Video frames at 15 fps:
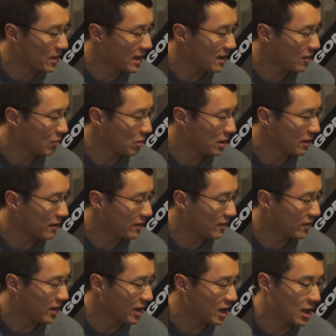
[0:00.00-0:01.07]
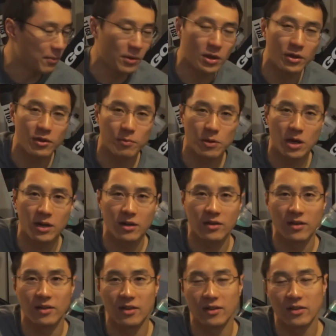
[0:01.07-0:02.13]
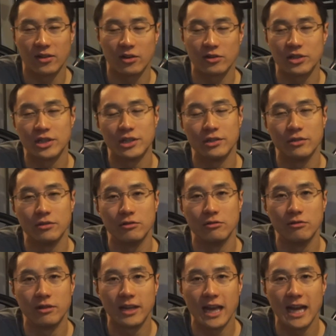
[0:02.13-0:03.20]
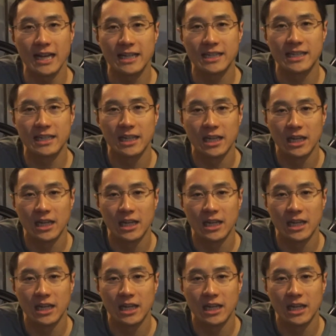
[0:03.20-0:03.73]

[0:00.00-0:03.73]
as well as a couple other products as I start to get